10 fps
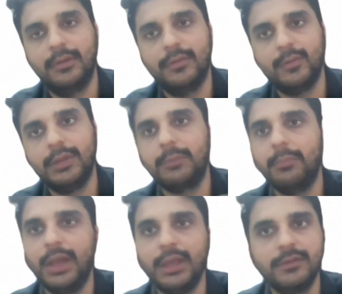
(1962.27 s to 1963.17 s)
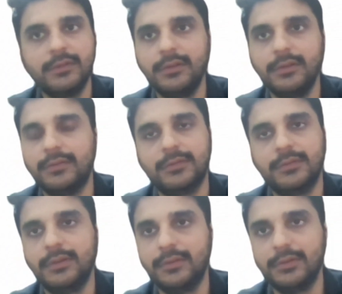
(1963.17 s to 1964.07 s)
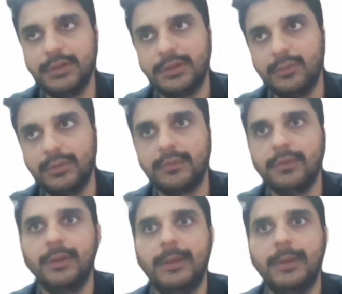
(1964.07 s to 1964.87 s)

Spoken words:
So like biasness, it's a data risk.